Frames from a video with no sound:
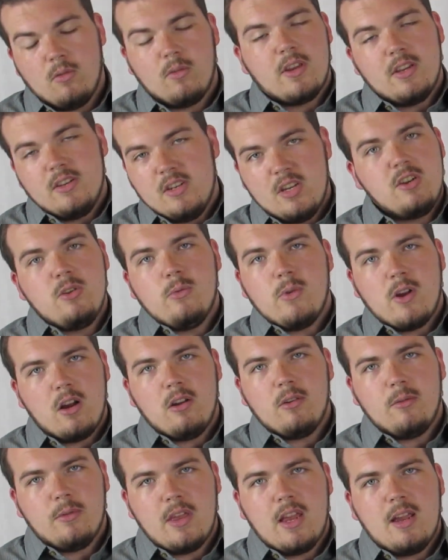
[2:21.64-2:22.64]
Continuing
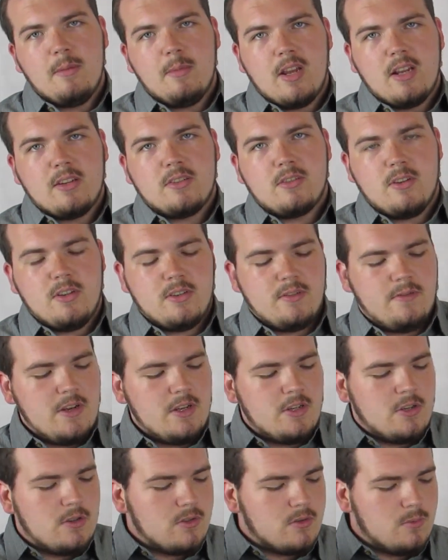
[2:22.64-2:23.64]
on with the ambidextrous
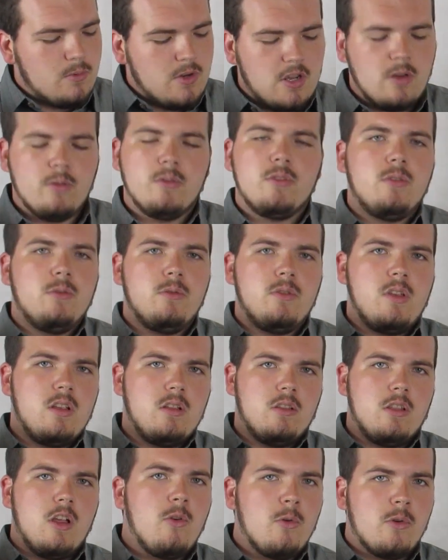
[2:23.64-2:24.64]
features, we go to the
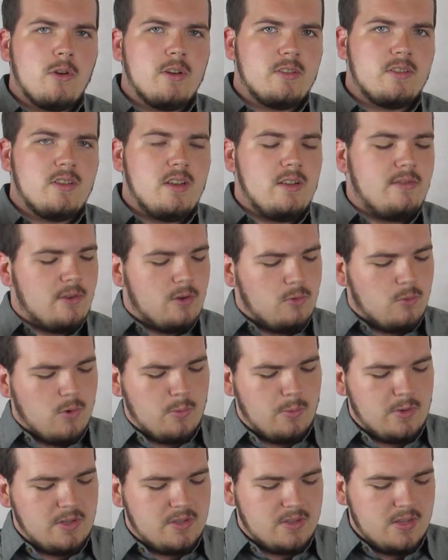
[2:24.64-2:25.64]
lower receiver,
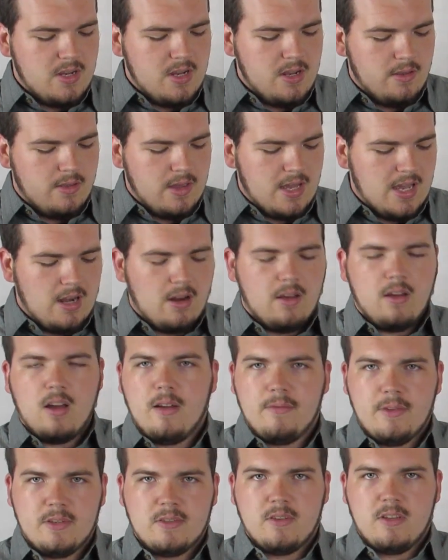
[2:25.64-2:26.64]
where we see that
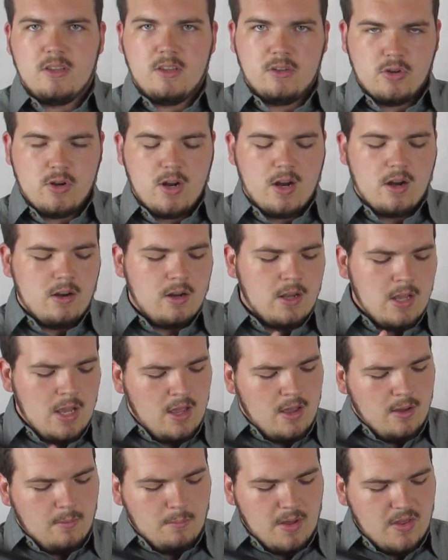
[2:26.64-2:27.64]
obviously the trigger,
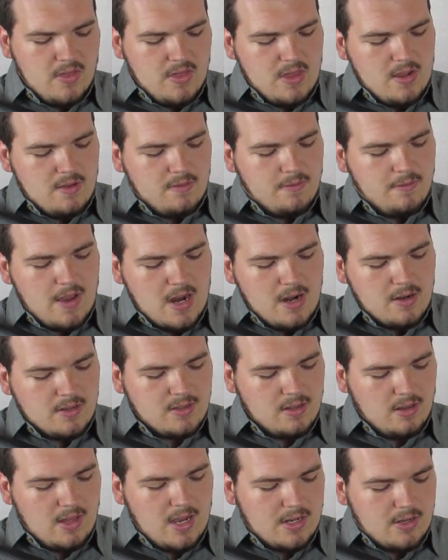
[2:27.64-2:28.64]
but the fire
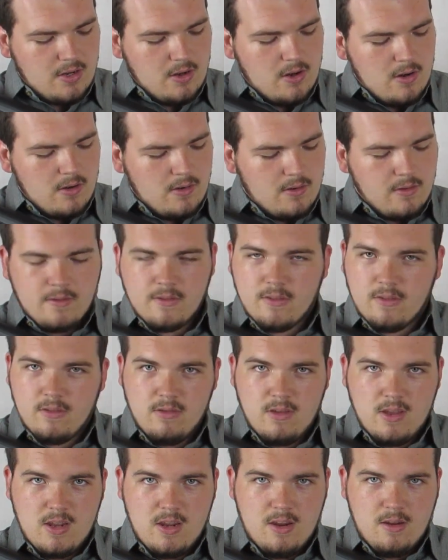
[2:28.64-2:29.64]
selector,
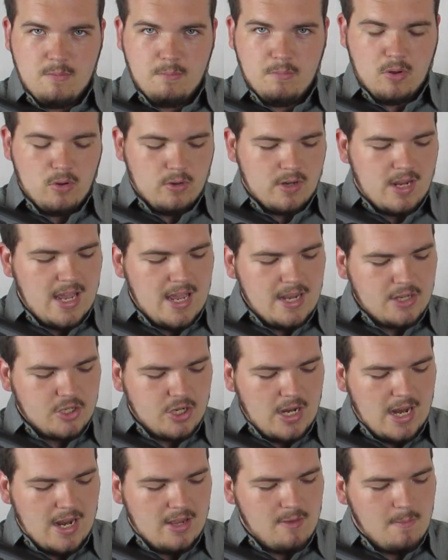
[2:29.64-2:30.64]
the bolt
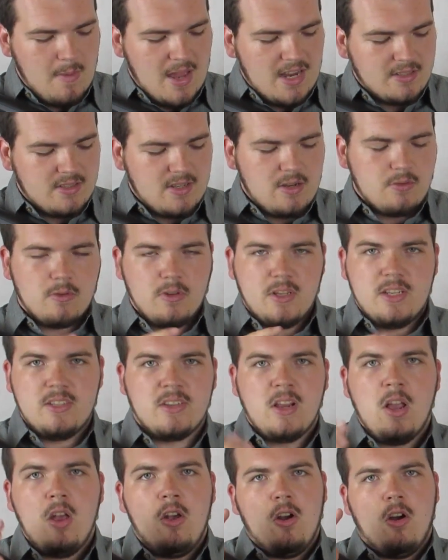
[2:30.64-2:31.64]
catch, and the magazine
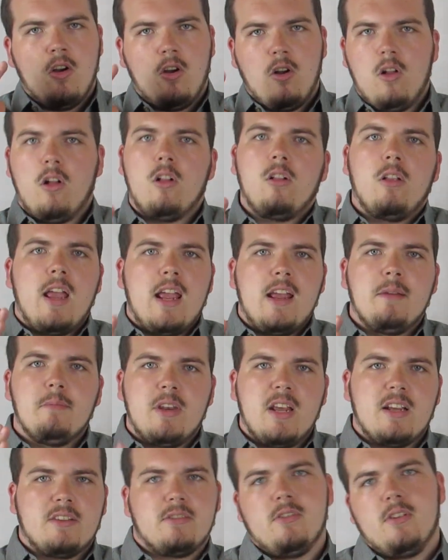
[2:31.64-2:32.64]
release are all
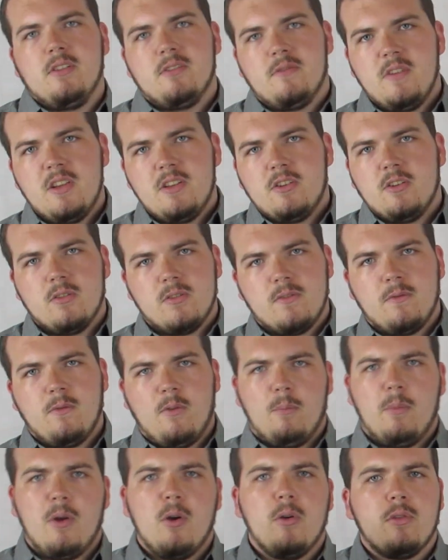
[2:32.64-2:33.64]
ambidextrous features
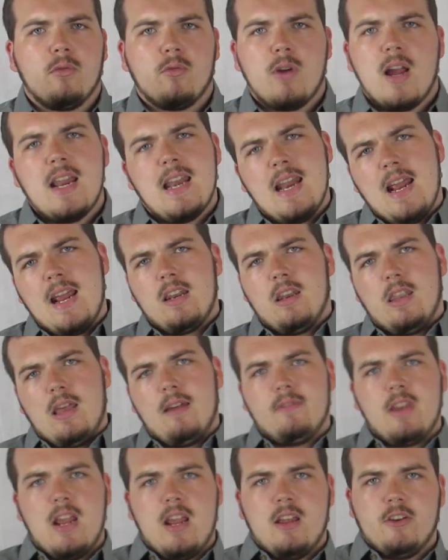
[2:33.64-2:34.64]
for both right and
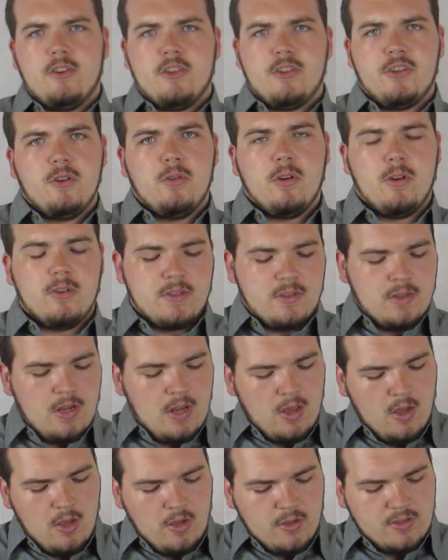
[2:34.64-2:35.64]
left-handed shooters.
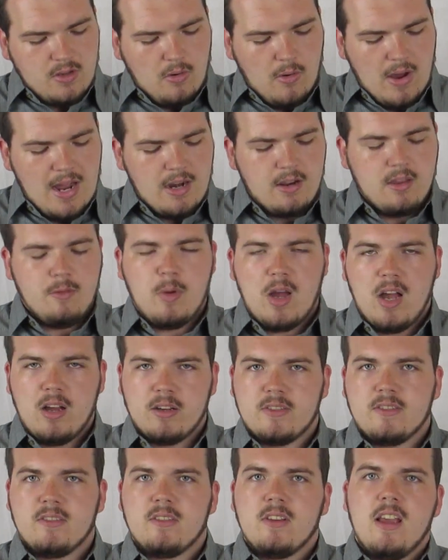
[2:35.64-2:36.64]
So out of the
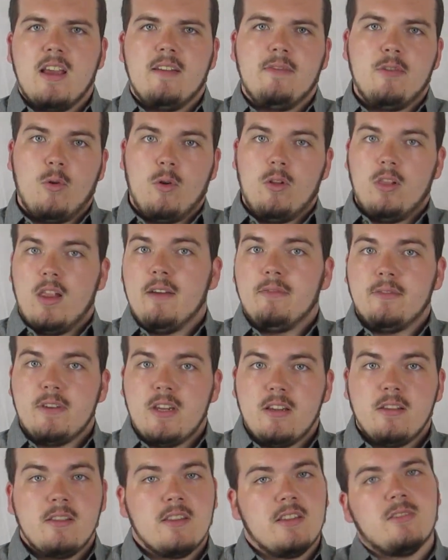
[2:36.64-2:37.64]
box, if you're a
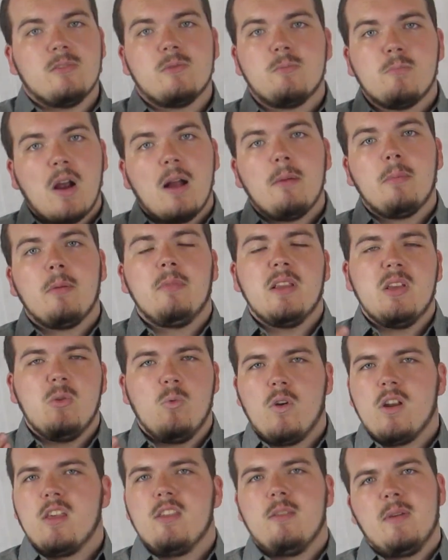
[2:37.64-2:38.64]
lefty, this is probably
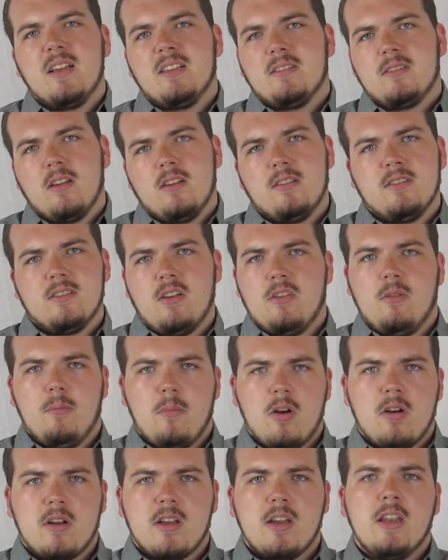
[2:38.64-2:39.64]
one of the best guns on the
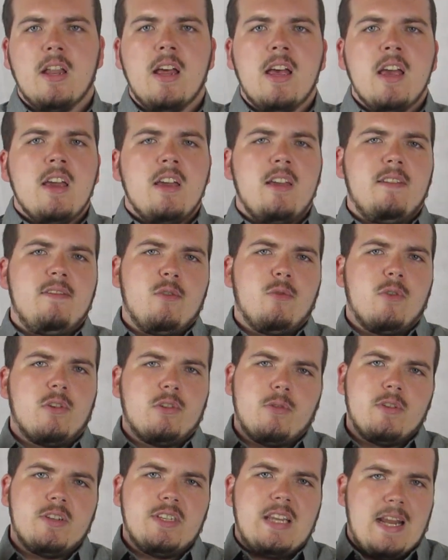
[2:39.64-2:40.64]
market if you want
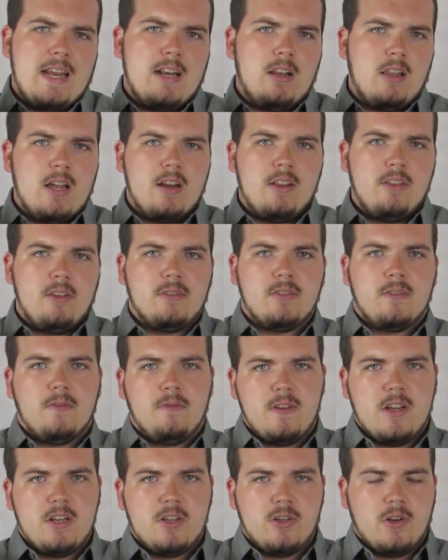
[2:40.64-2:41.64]
to retain a lot of those
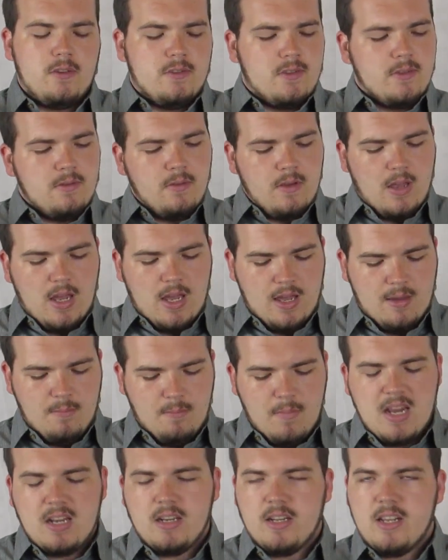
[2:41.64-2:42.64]
features.
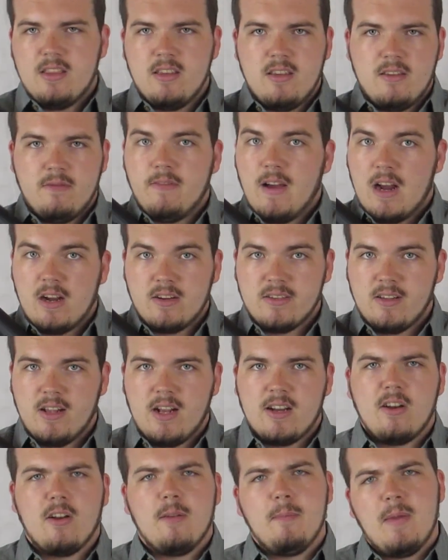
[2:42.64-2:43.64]
Mainly the fire
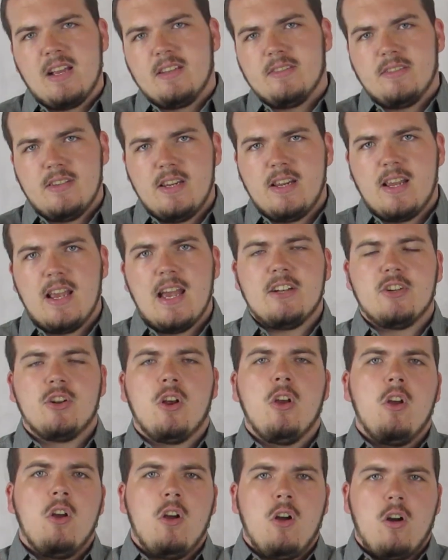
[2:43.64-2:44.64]
selector and magazine catch
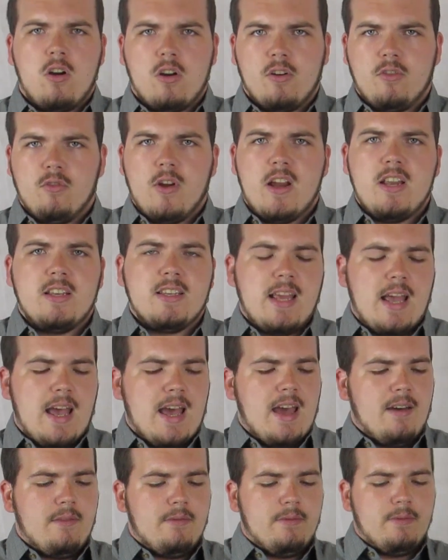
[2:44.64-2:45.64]
are great to
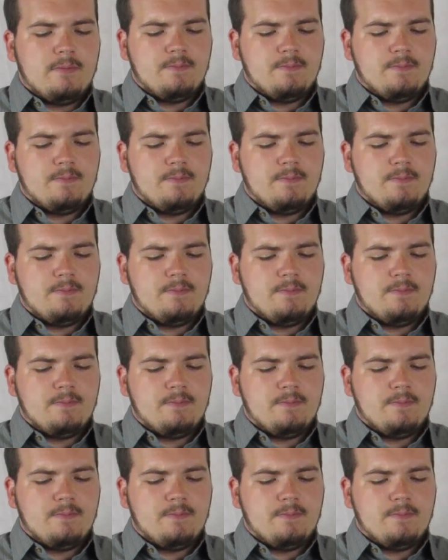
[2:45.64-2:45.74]
have.